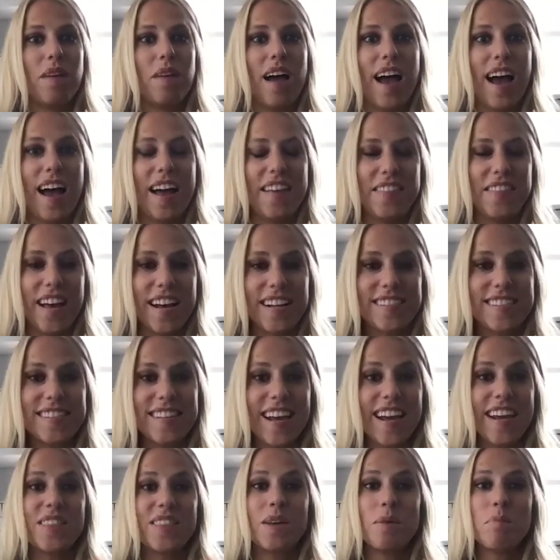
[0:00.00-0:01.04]
And that's
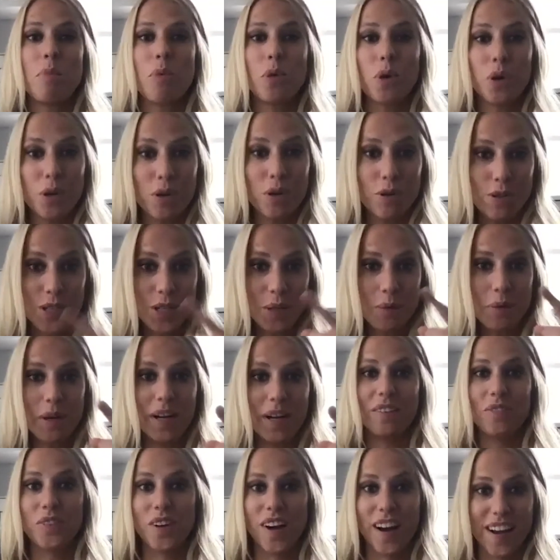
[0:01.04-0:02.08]
like the more you do
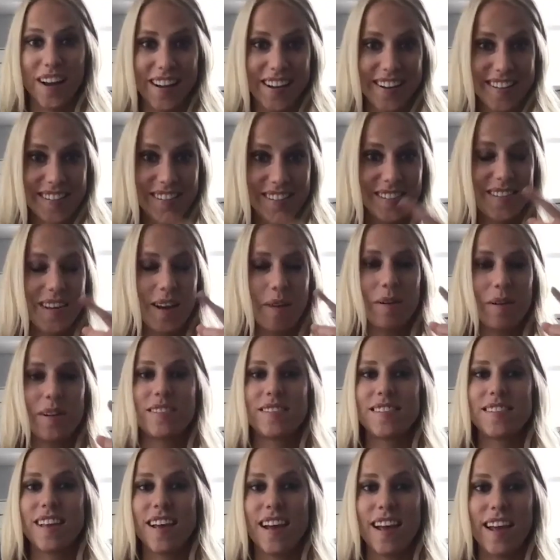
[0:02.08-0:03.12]
it, right? So
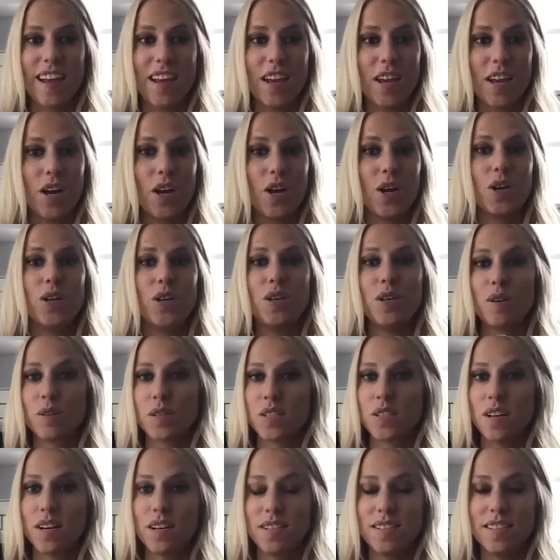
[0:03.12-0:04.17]
it's like you'll
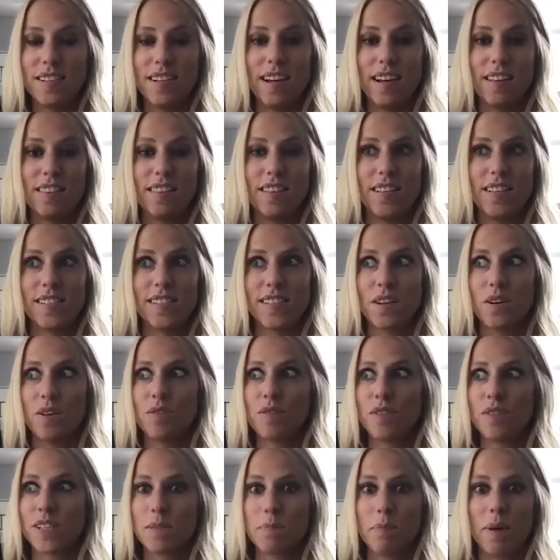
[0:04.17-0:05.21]
start to get these little
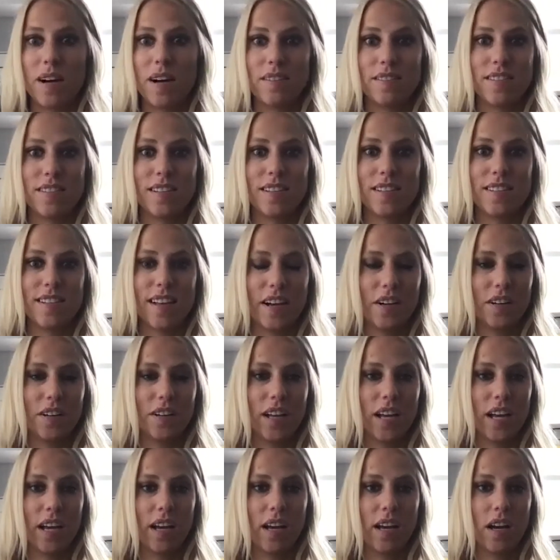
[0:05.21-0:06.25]
responses that you're
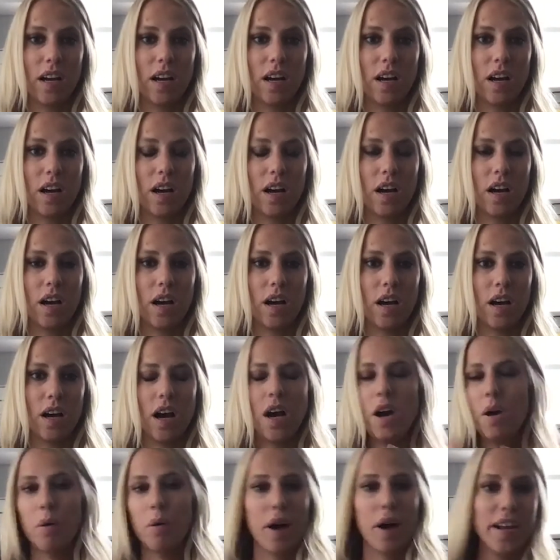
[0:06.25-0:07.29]
like,
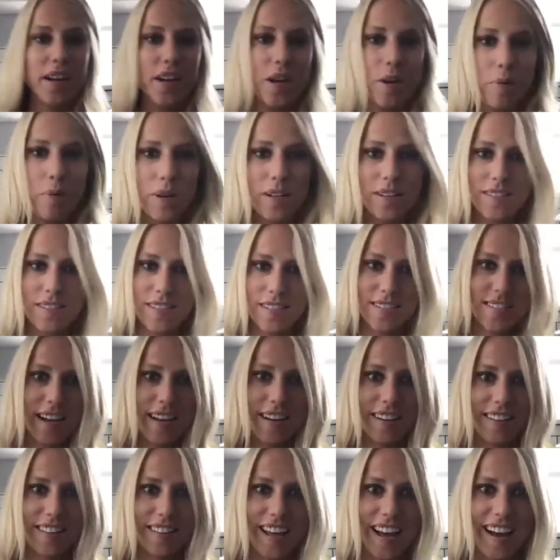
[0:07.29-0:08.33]
oh, I know what to say
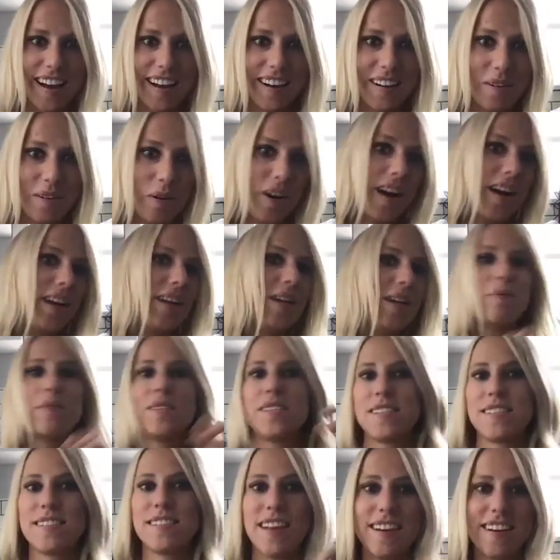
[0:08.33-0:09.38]
to that, or I know what to
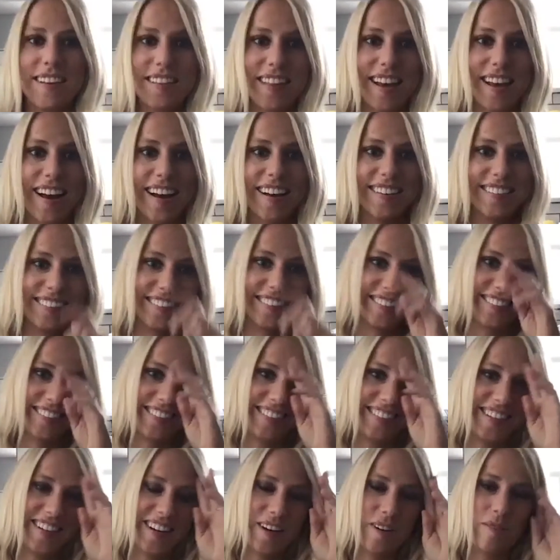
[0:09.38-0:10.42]
say to that. And,
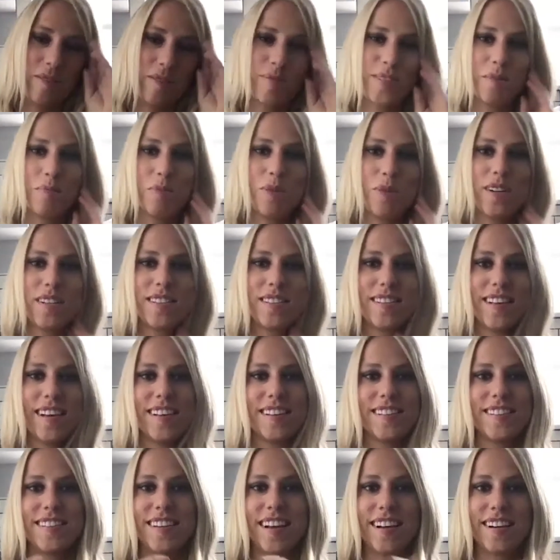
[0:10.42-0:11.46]
you know, if someone
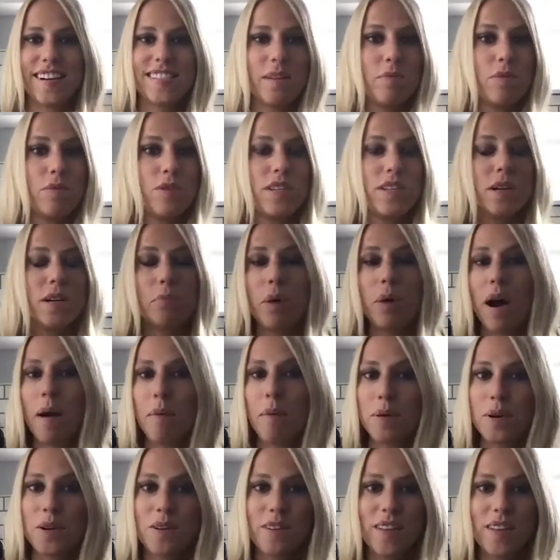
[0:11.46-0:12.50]
says next time you see a
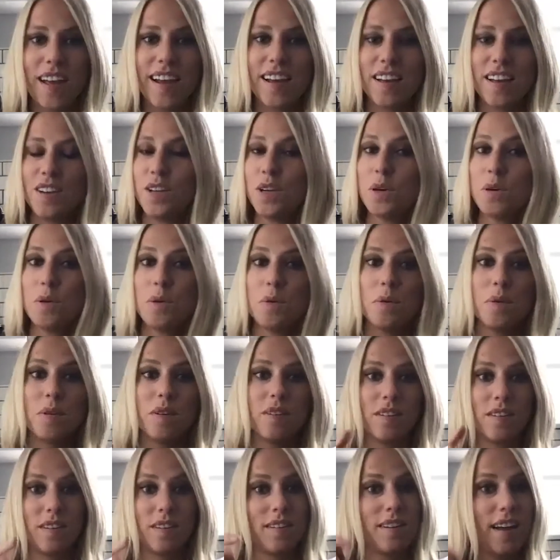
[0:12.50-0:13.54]
property you like and you
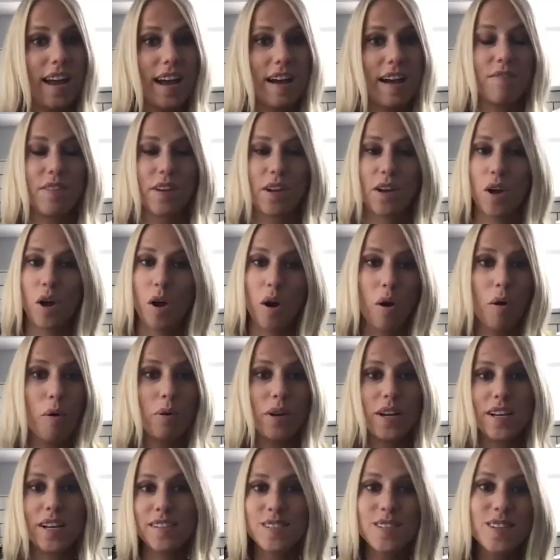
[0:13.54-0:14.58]
have the
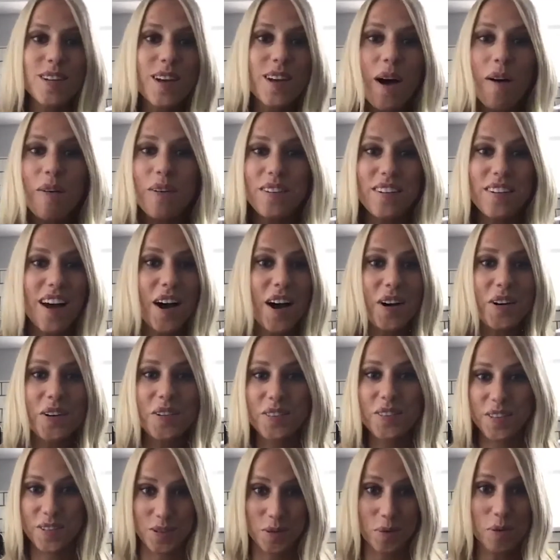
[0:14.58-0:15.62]
cojones to go and knock on
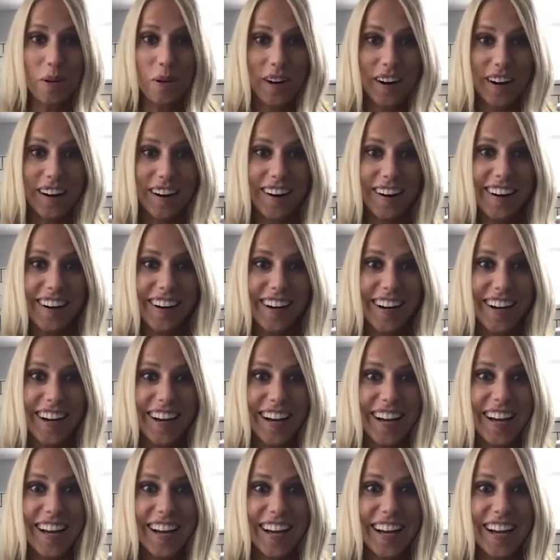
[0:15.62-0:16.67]
the door,
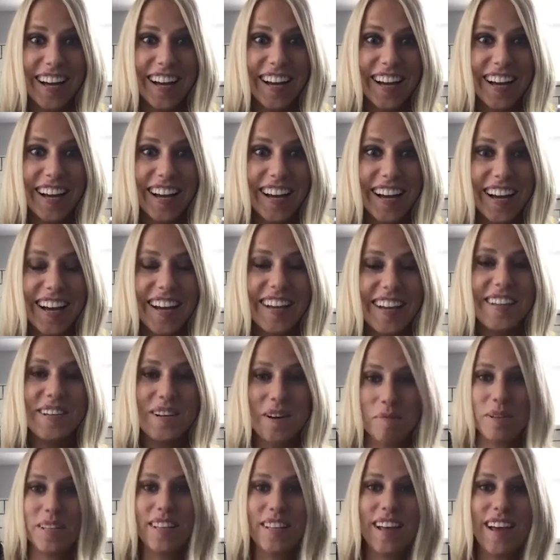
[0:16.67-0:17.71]
you'll
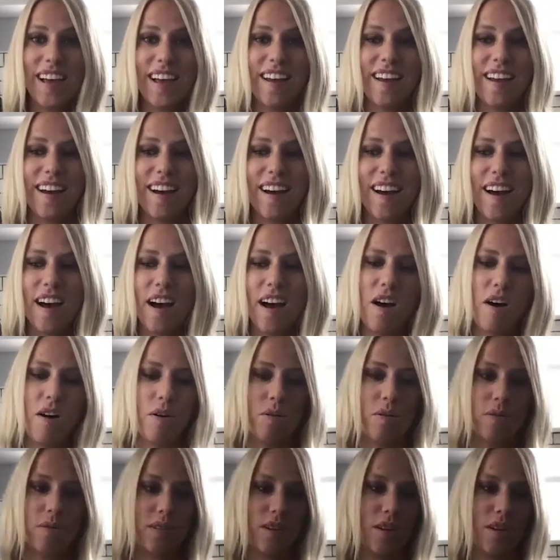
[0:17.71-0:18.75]
be like,
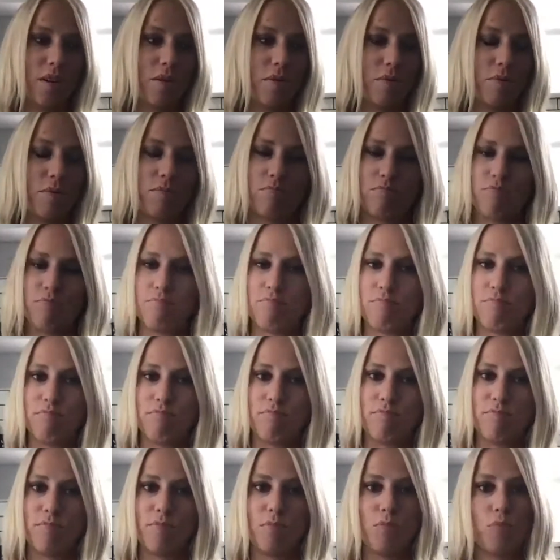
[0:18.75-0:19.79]
oh, so
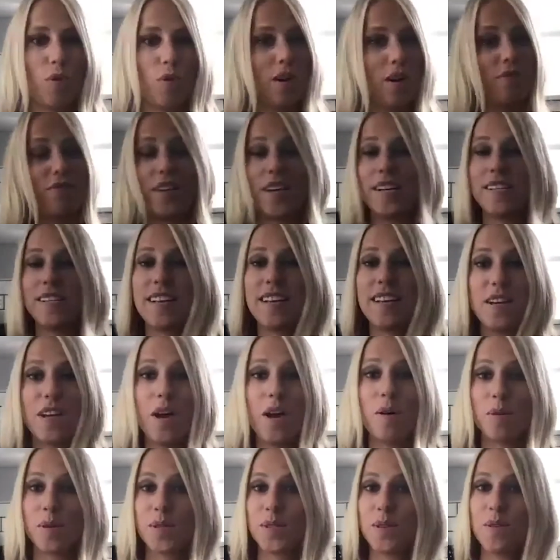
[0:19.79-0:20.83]
what if they say
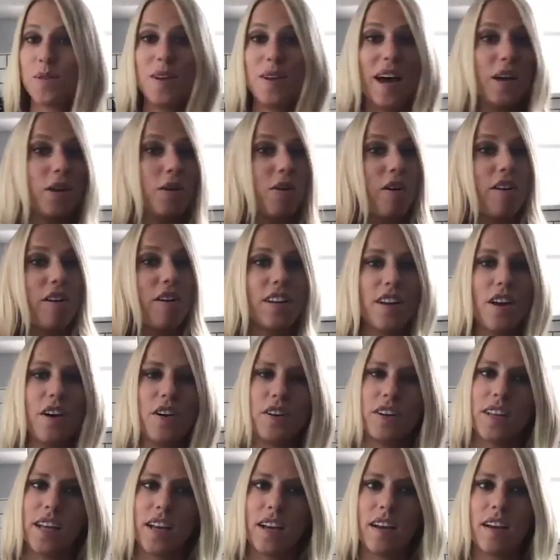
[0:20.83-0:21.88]
no? So now you already know. You're
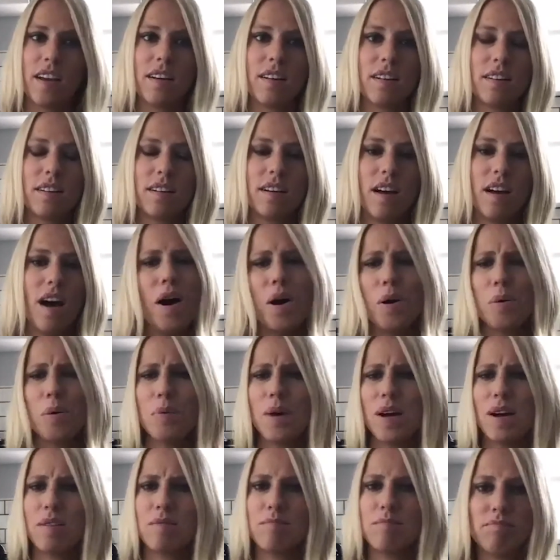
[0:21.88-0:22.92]
like, oh,
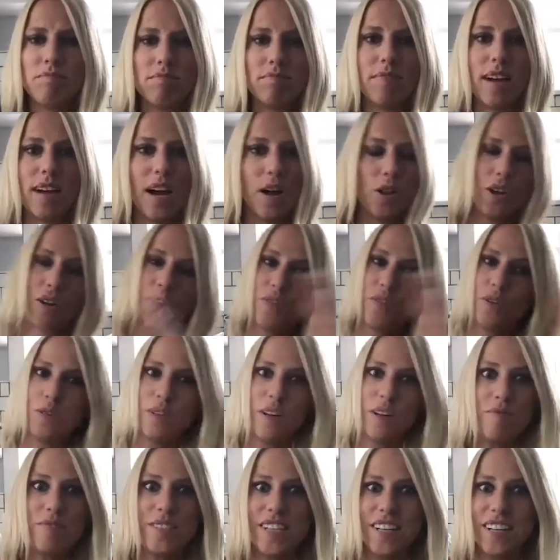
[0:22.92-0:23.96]
well, how long have you
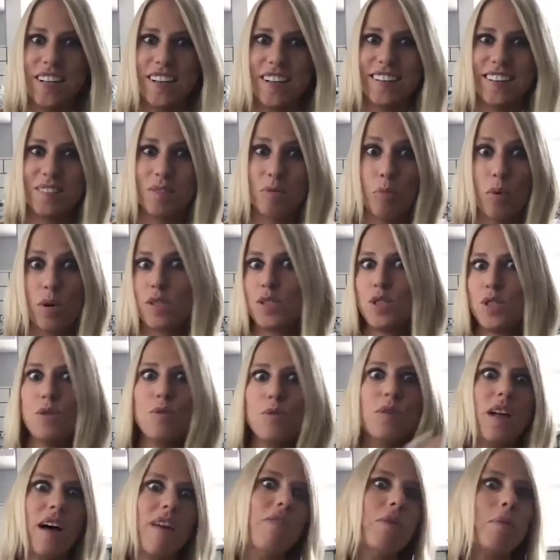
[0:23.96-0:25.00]
lived here? What do you
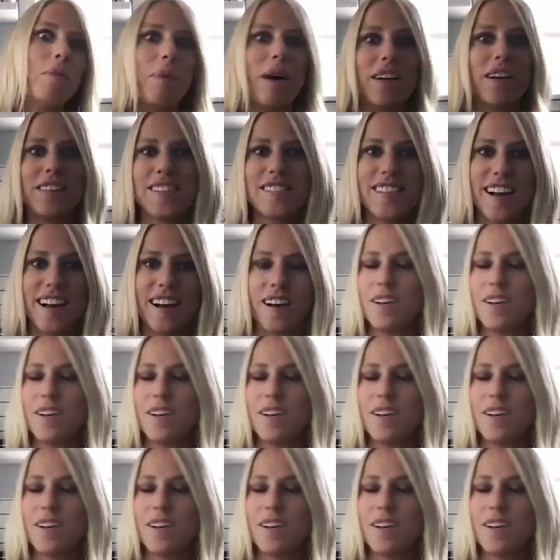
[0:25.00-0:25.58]
love about this house?